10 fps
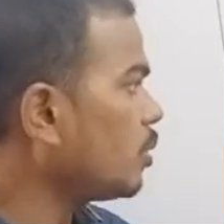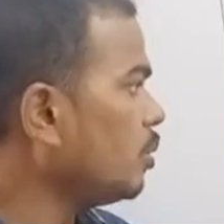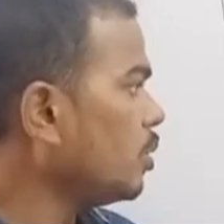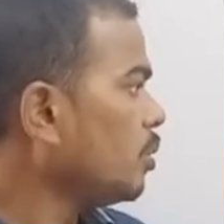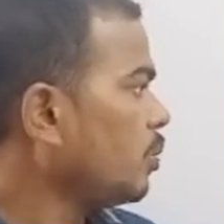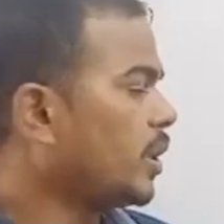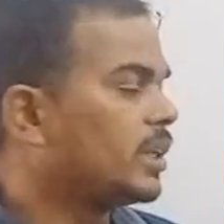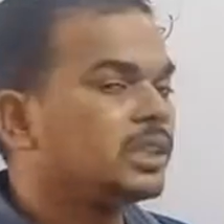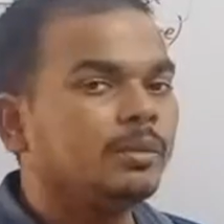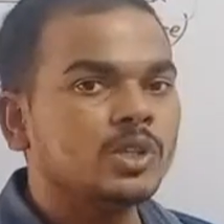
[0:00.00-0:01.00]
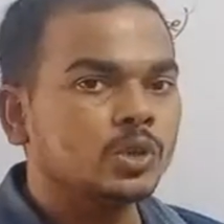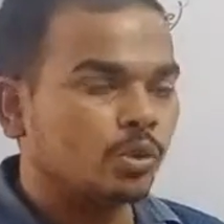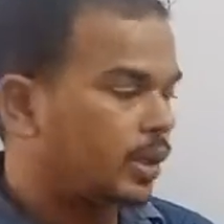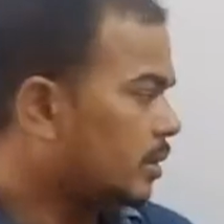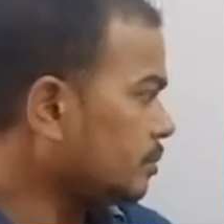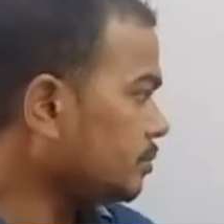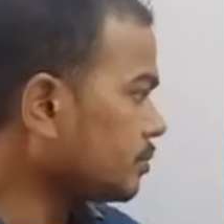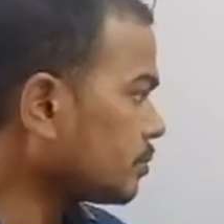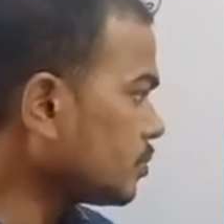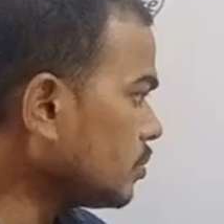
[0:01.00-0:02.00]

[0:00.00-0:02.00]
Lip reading: to potassium and sodium.